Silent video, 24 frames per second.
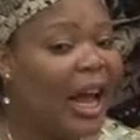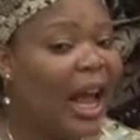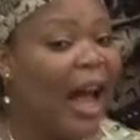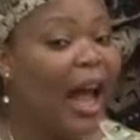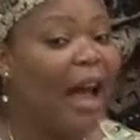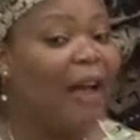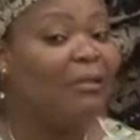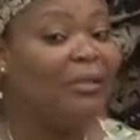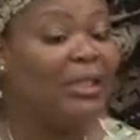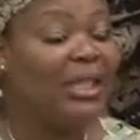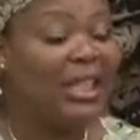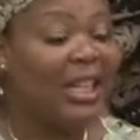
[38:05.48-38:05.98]

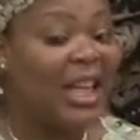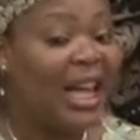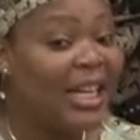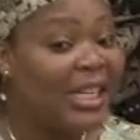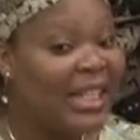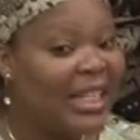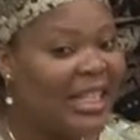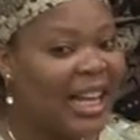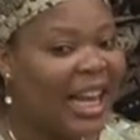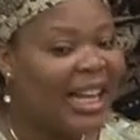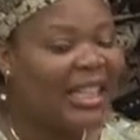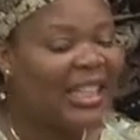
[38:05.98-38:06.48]
I've
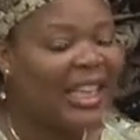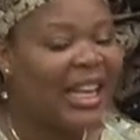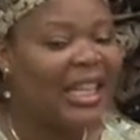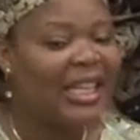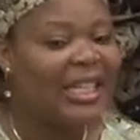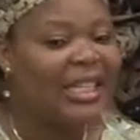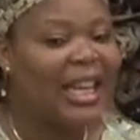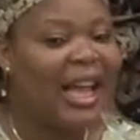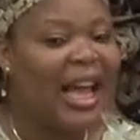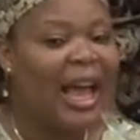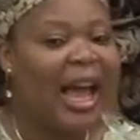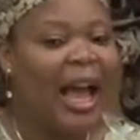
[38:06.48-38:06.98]
tasted
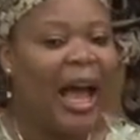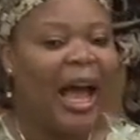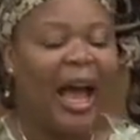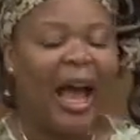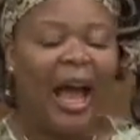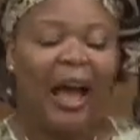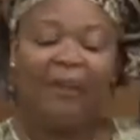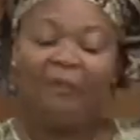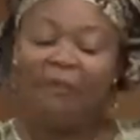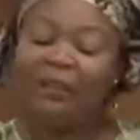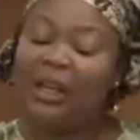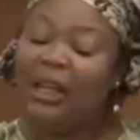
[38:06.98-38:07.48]
it,
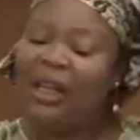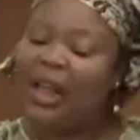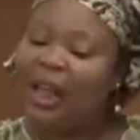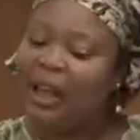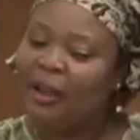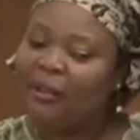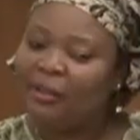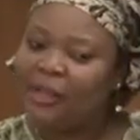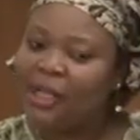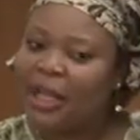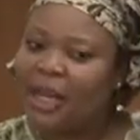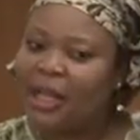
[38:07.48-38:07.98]
I've
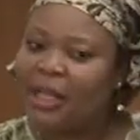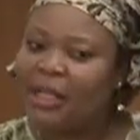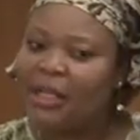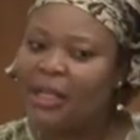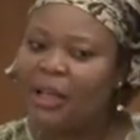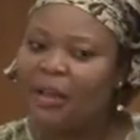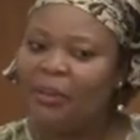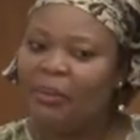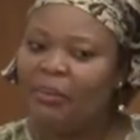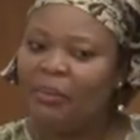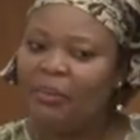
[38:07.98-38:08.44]
lived it,